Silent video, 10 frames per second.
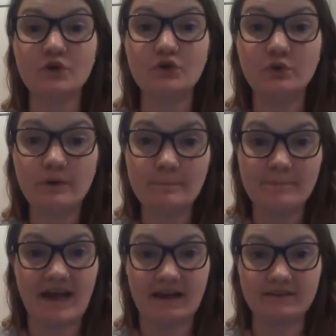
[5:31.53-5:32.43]
your
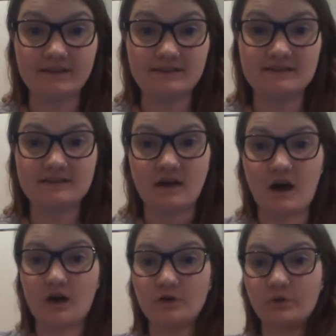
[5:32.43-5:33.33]
mallets
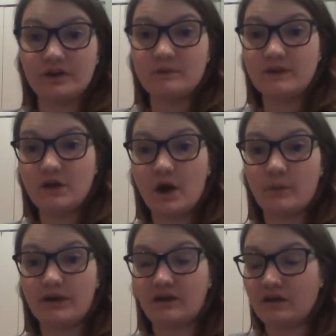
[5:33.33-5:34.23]
are going to be
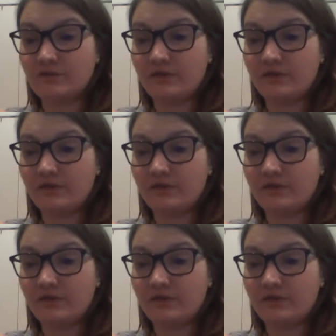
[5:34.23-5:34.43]
going